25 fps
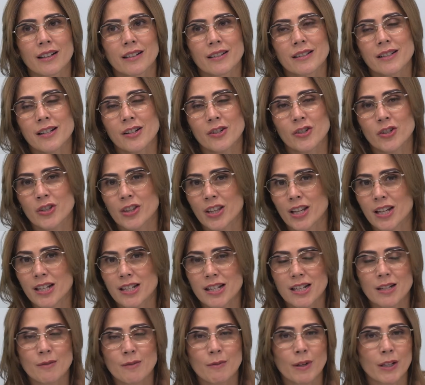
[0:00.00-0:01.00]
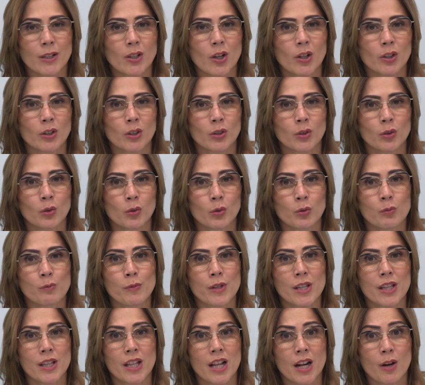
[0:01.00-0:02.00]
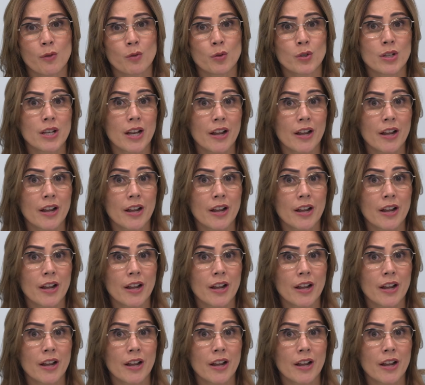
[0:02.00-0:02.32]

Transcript: such things as my doctor told me that I would